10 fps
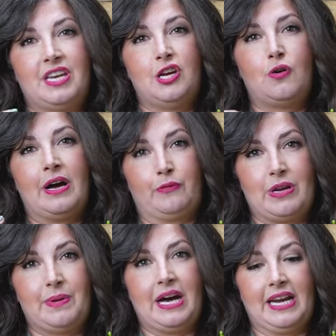video on
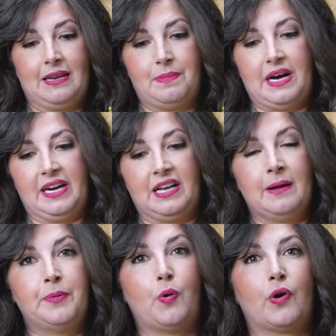repotting and potting
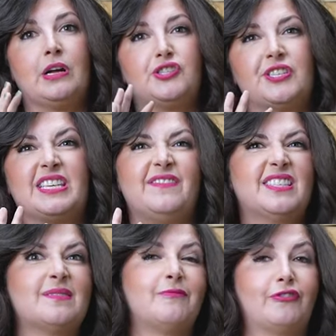up, or I'll just give
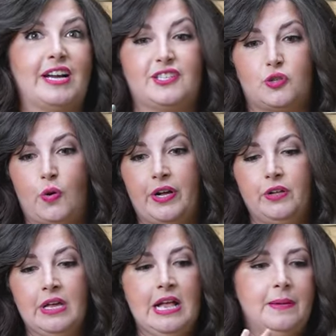it some fresh
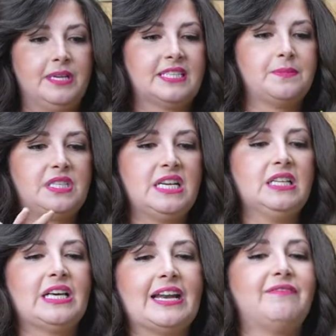soil because I'm seeing
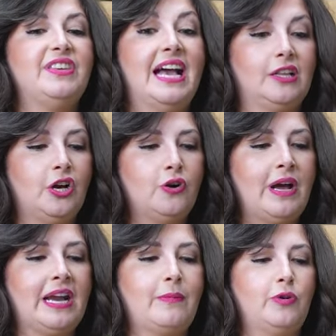a lot of yellow
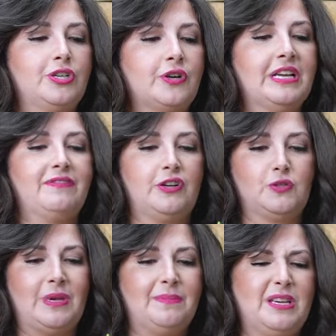and I'm wondering if
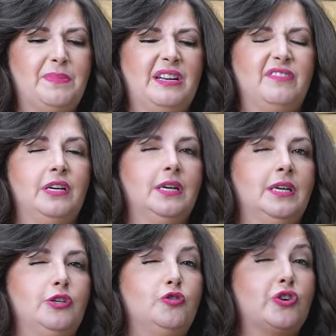there's maybe a bit of
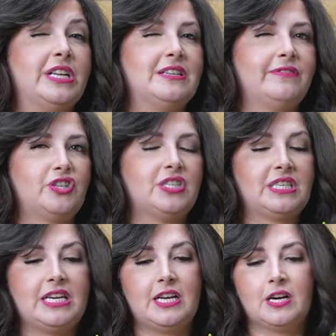a nutrient
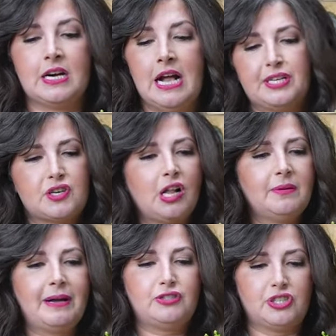deficiency here. But it's all
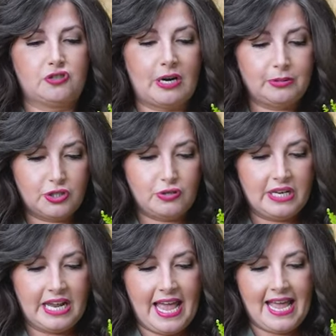about just
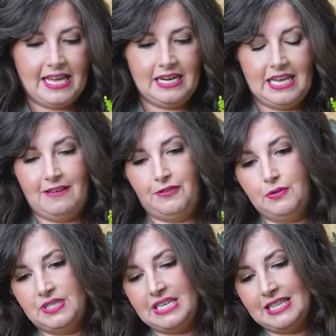troubleshooting. And if
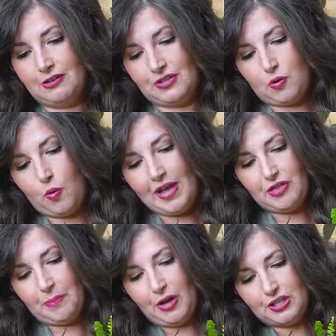you see, there's
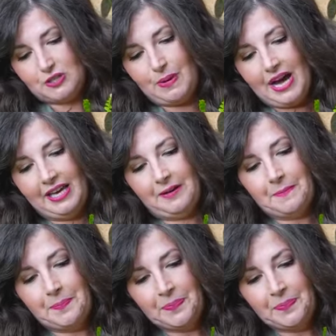quite the bald spot